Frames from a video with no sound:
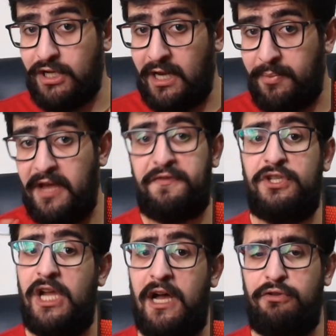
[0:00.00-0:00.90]
going to be
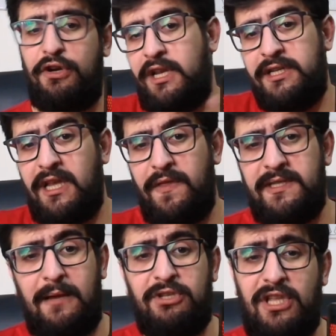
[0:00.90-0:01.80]
FSG out, or are you going to say the
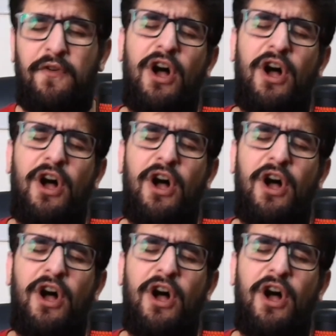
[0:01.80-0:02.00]
same stuff?